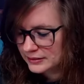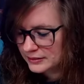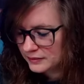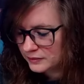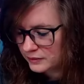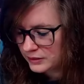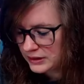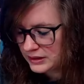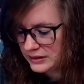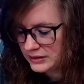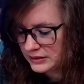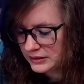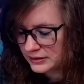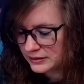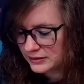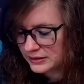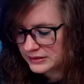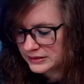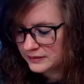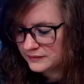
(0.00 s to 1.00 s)
We need to get the
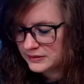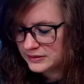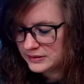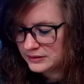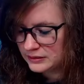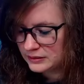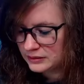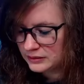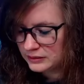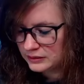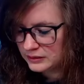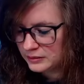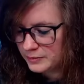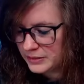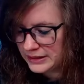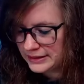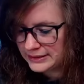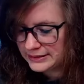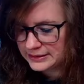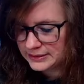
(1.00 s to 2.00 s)
rest of his little
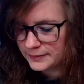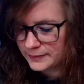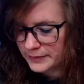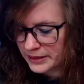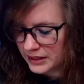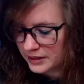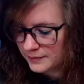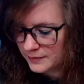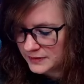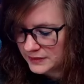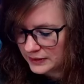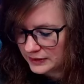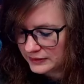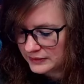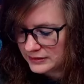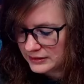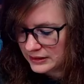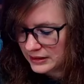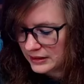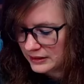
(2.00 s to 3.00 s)
bits and bobs all
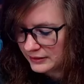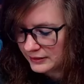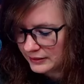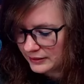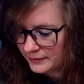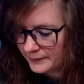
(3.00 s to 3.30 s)
together.